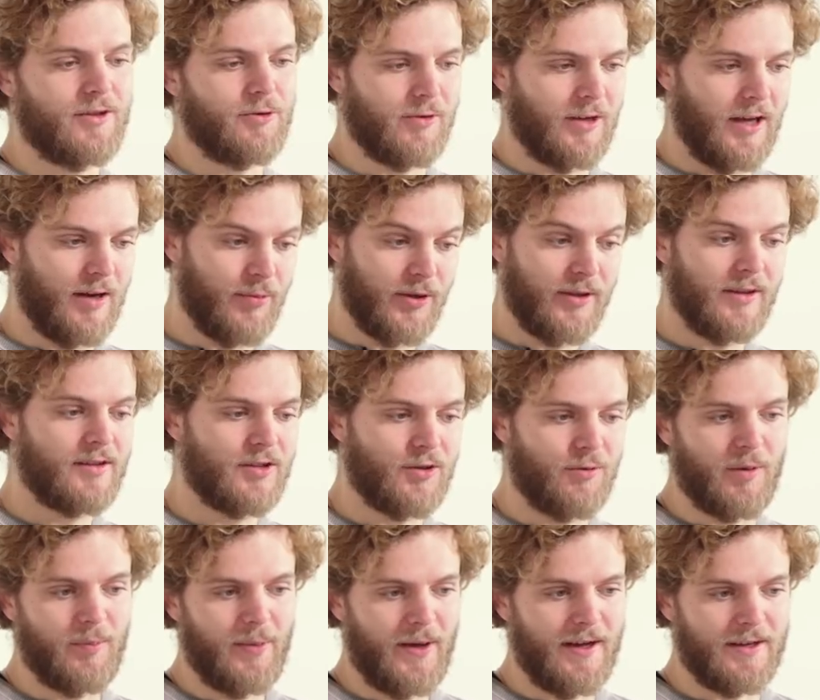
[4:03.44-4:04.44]
the reliability
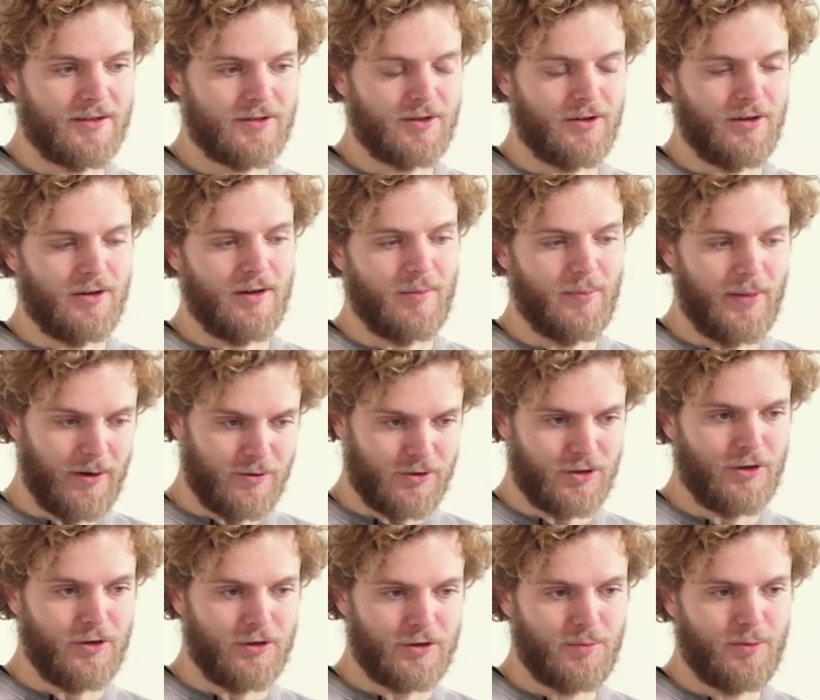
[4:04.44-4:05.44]
we pass on about
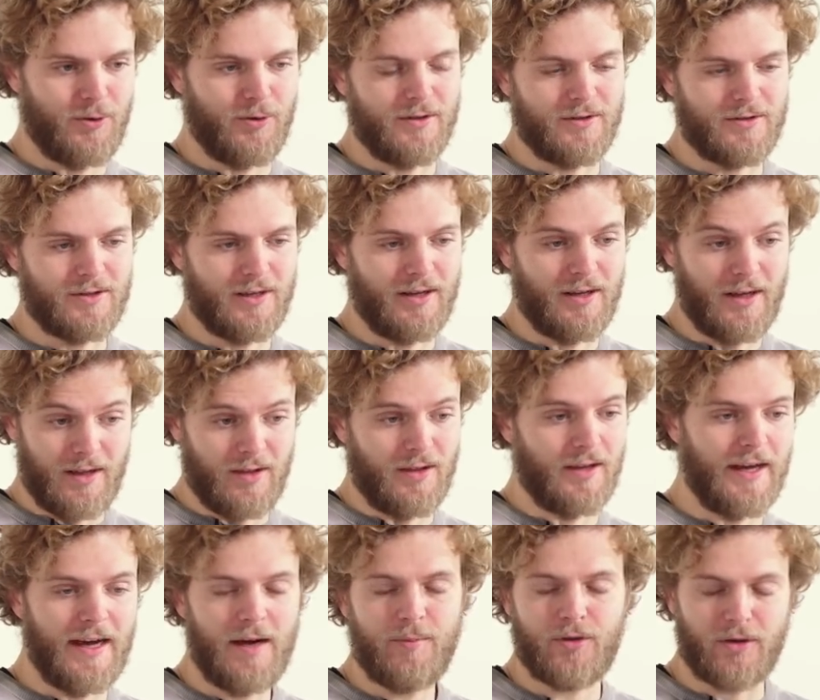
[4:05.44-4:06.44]
charge points in the app,